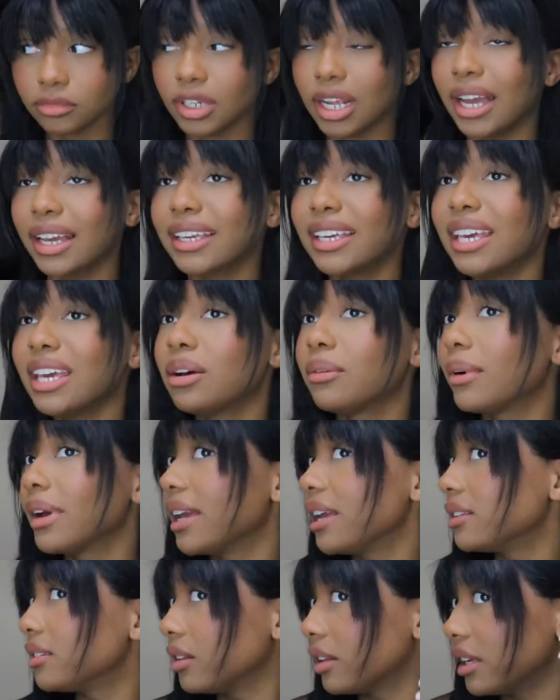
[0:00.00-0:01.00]
I can't
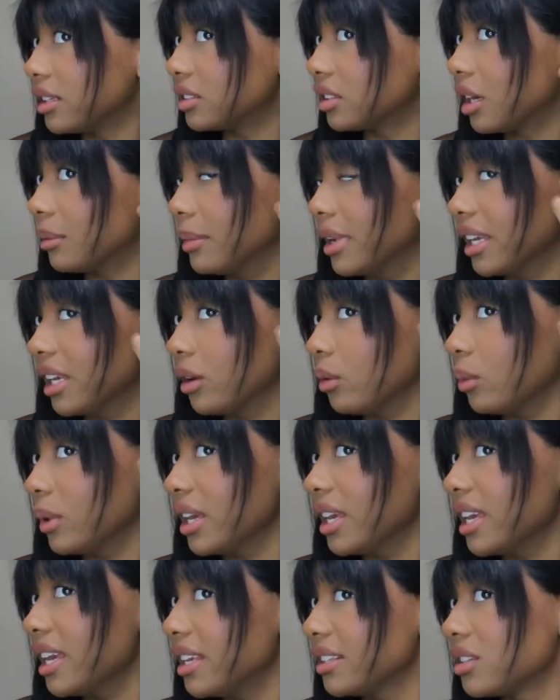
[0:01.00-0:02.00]
wait until they start making
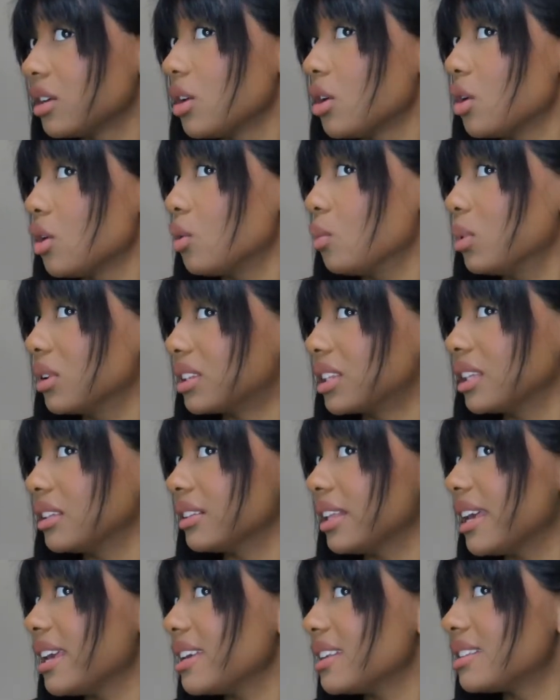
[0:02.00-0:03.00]
wigs with the
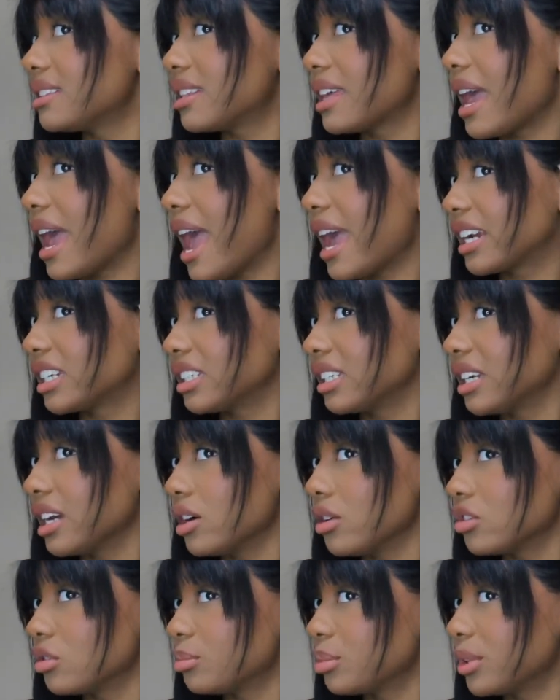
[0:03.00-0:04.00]
lace that actually
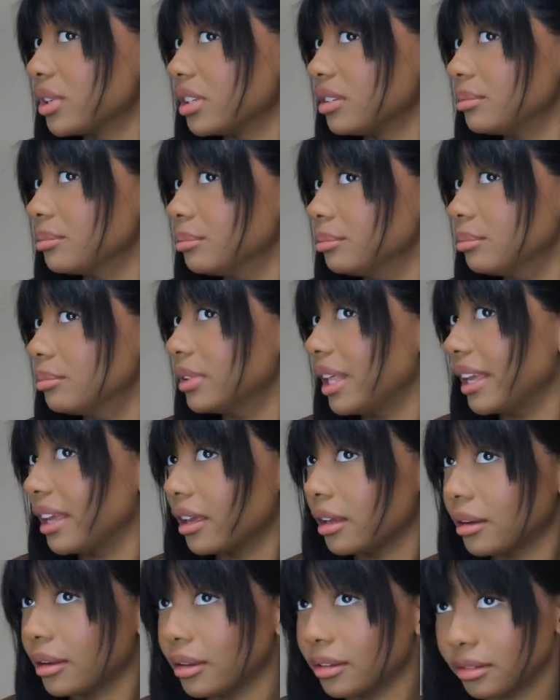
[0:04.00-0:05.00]
goes pretty,
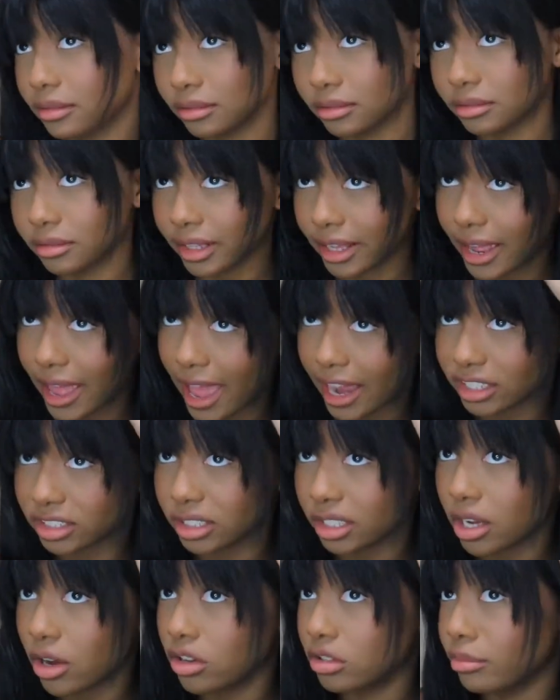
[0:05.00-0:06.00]
like, that
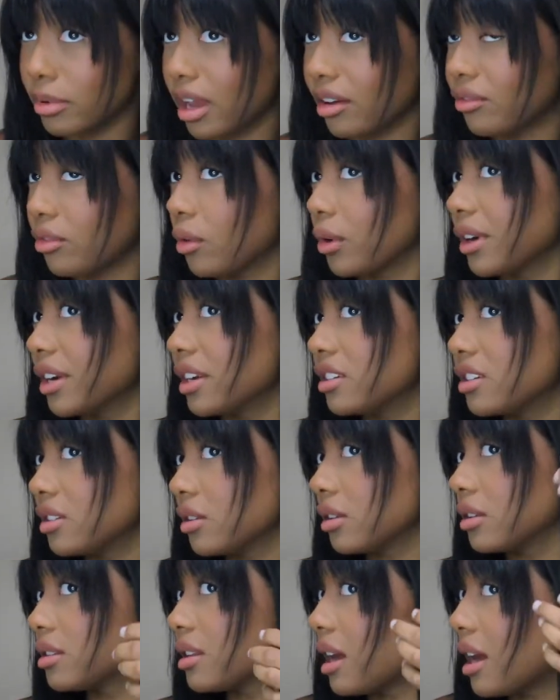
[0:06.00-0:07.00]
actually goes back 4 inches
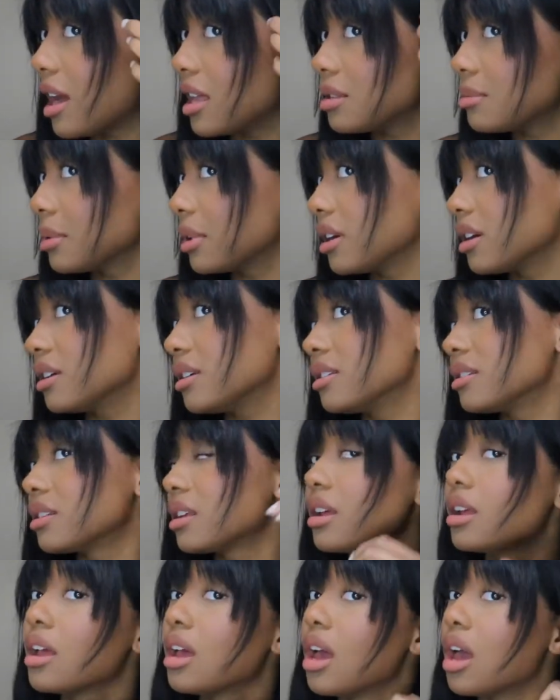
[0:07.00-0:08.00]
on the sides,
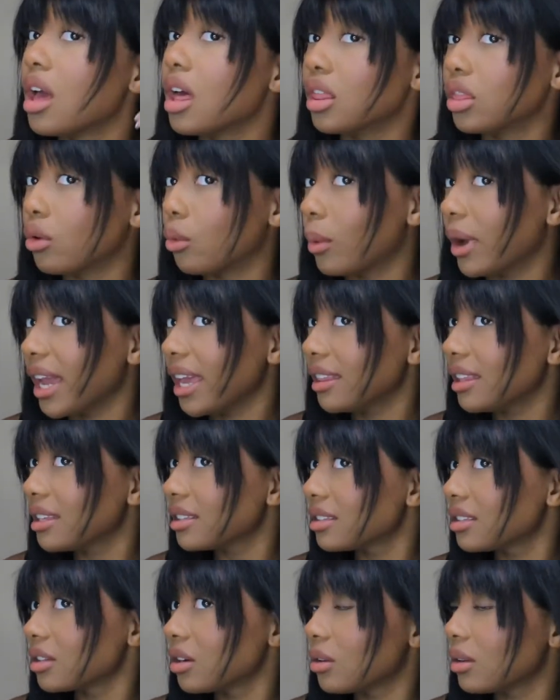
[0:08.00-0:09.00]
because the way
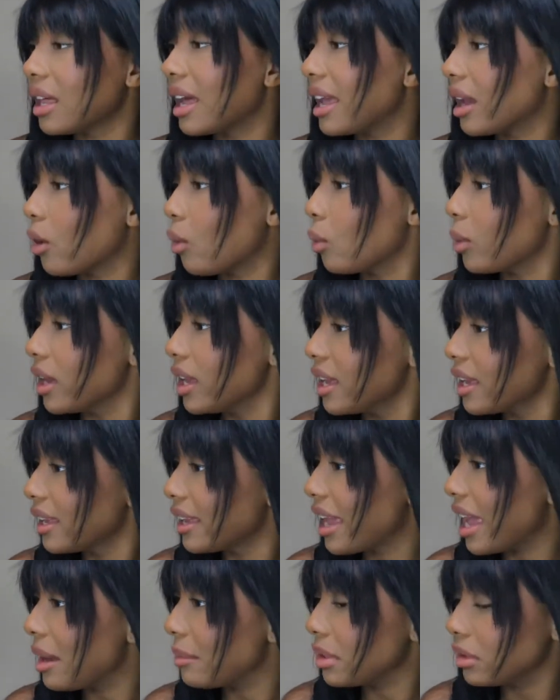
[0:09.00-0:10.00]
this little, like, wig
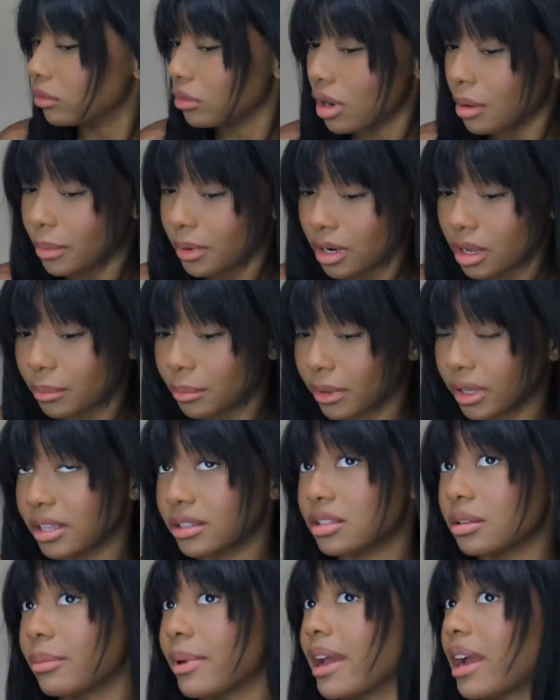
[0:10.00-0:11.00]
cap be rubbing up
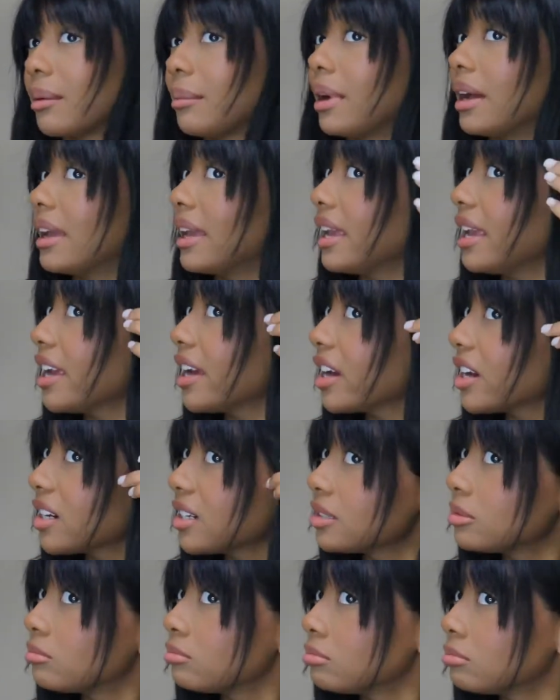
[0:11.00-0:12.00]
against the back of my
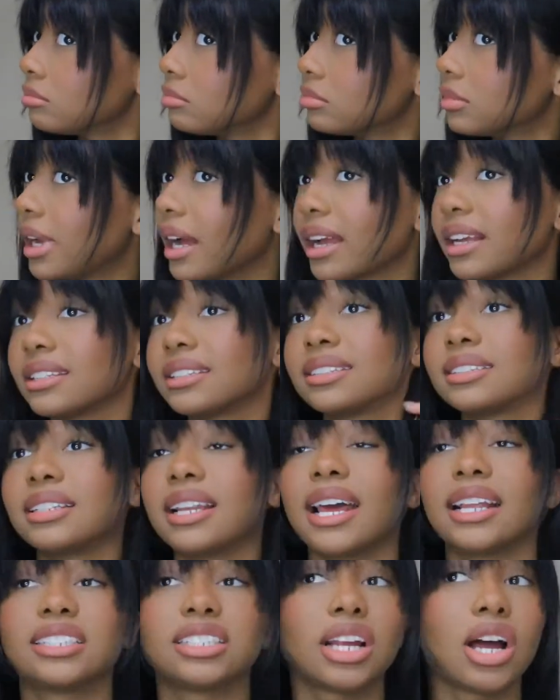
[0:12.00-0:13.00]
ear, I could
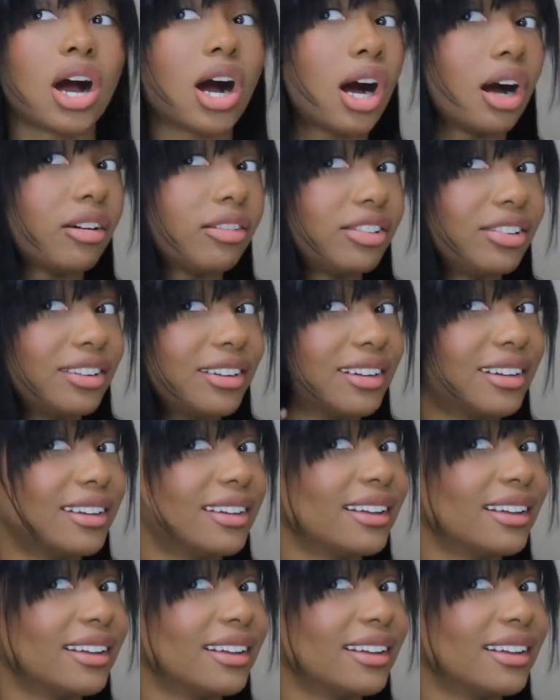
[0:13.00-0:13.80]
snatch it off.